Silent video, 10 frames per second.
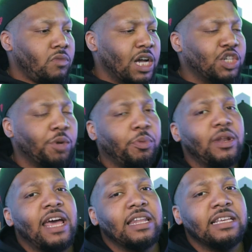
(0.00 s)
a triple
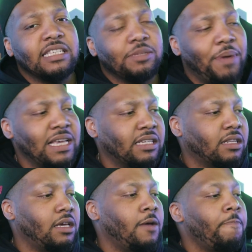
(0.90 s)
net lease is
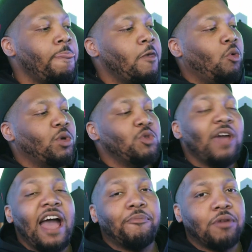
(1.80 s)
basically when you
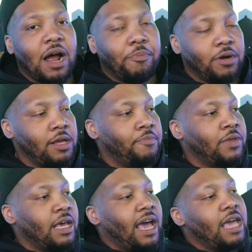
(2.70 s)
have property
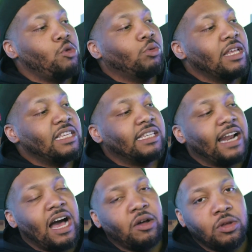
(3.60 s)
and you lease
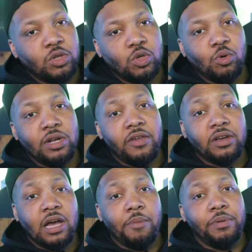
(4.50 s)
it out to another
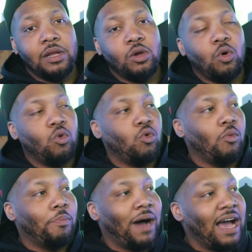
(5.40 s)
company
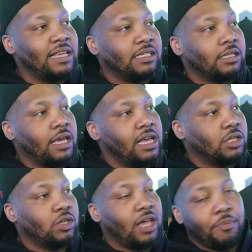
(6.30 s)
who buys
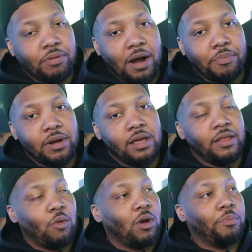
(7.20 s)
into that property.
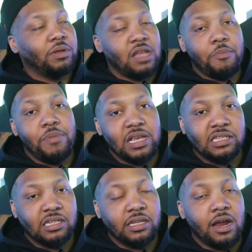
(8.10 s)
They want to put their
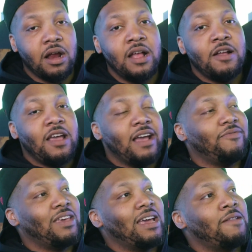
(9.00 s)
business there.
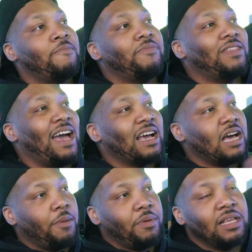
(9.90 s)
And then that
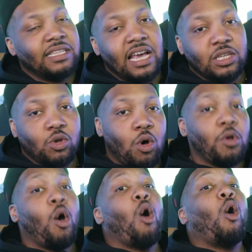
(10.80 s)
company takes
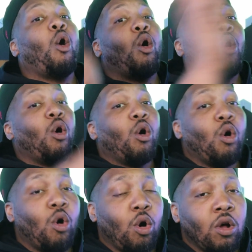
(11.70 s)
on
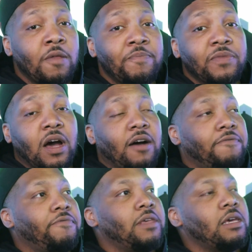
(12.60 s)
all
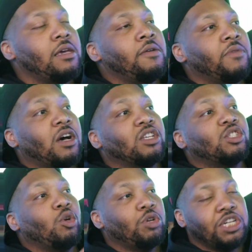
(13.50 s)
of the
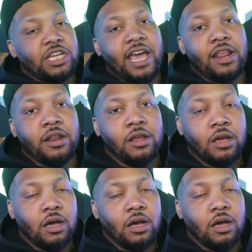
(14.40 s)
associated